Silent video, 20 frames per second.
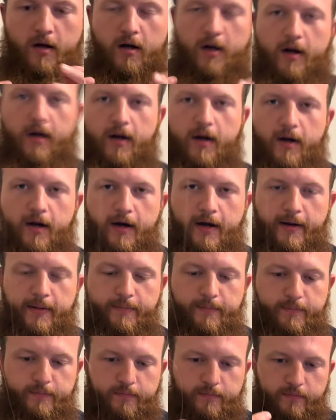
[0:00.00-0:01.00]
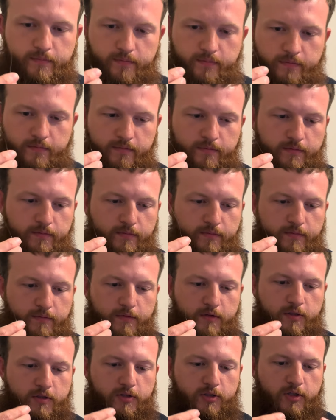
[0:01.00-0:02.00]
All right.
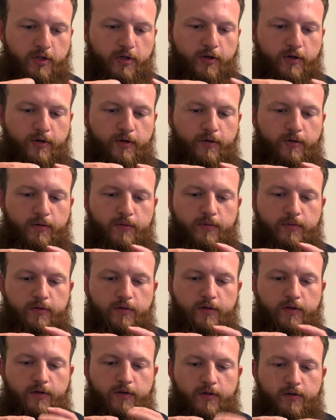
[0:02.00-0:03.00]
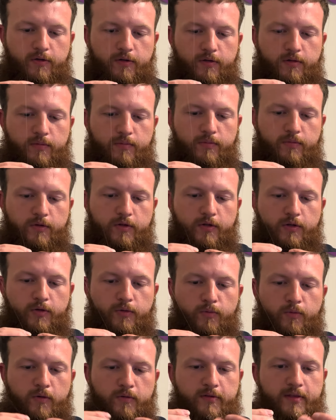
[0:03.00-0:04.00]
So, you
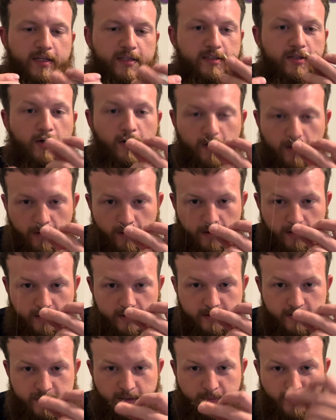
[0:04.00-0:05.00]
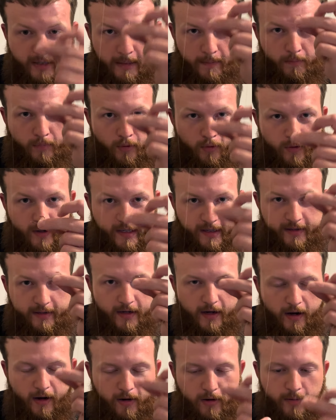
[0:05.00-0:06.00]
want this hook to be pointing
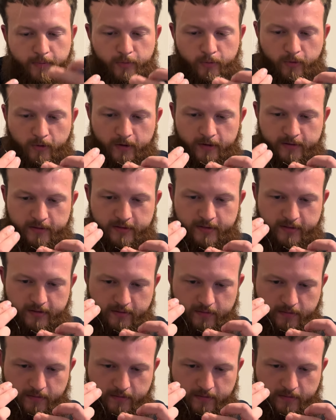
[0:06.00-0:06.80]
upwards.